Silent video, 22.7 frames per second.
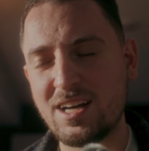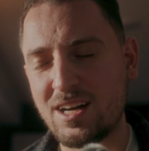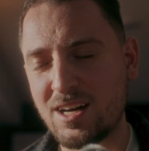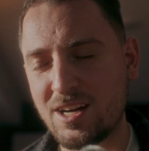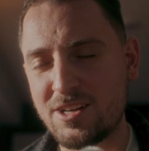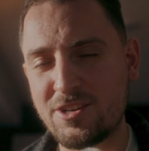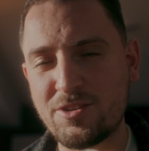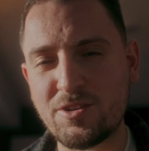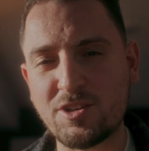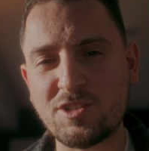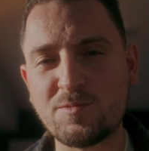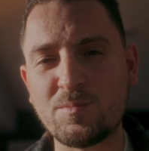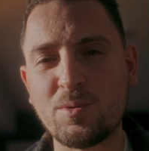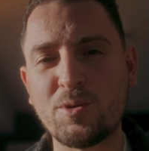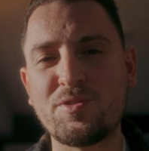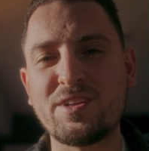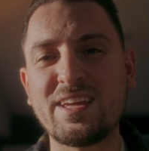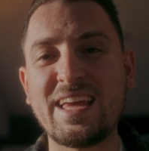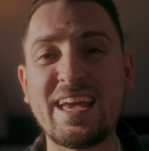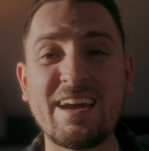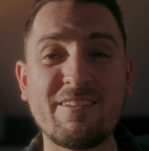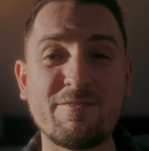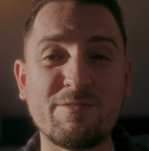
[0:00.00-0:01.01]

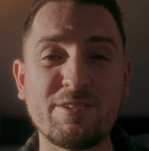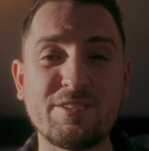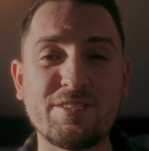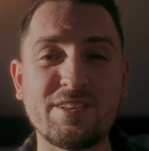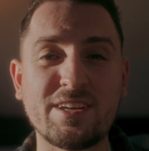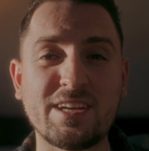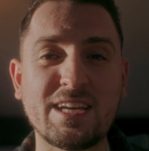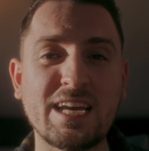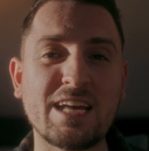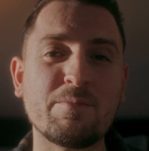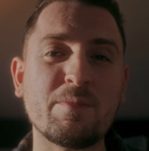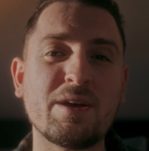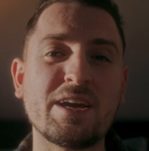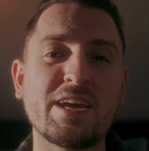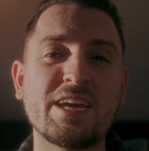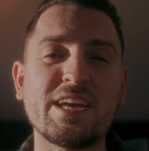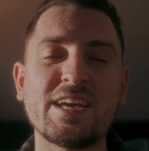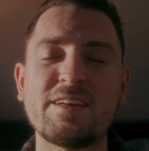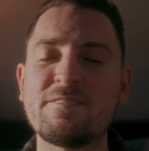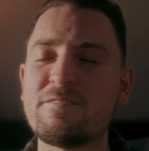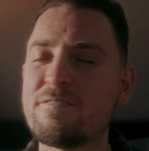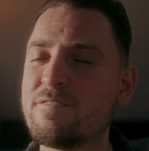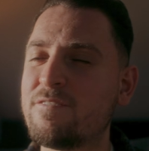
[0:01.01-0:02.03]
underexposing everything and
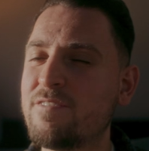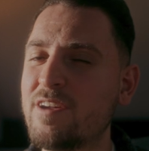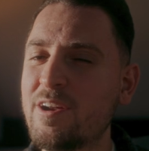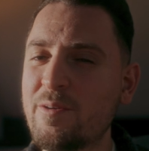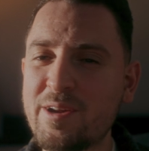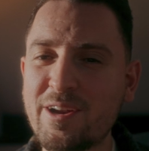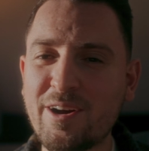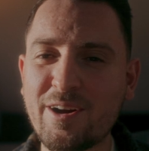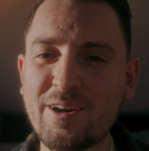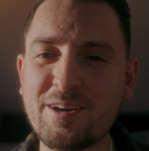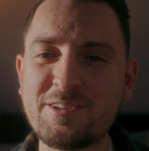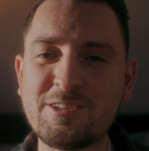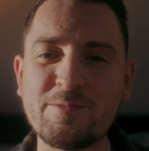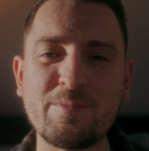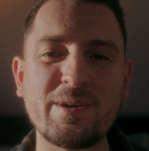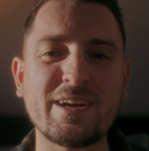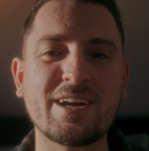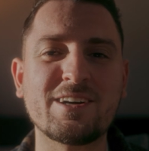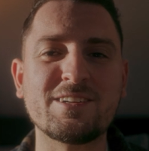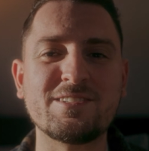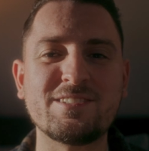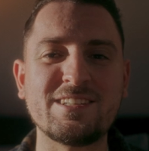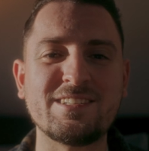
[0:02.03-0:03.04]
making it very hard to make
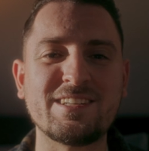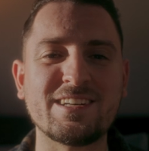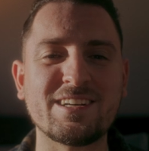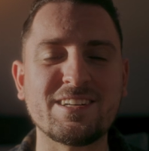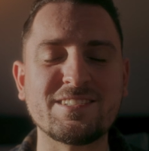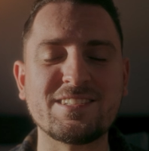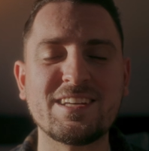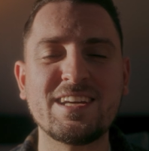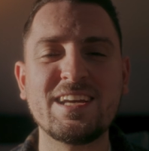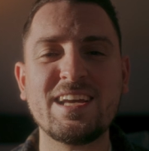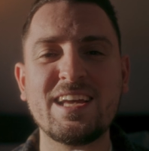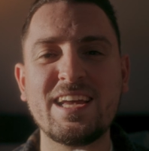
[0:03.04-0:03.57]
out details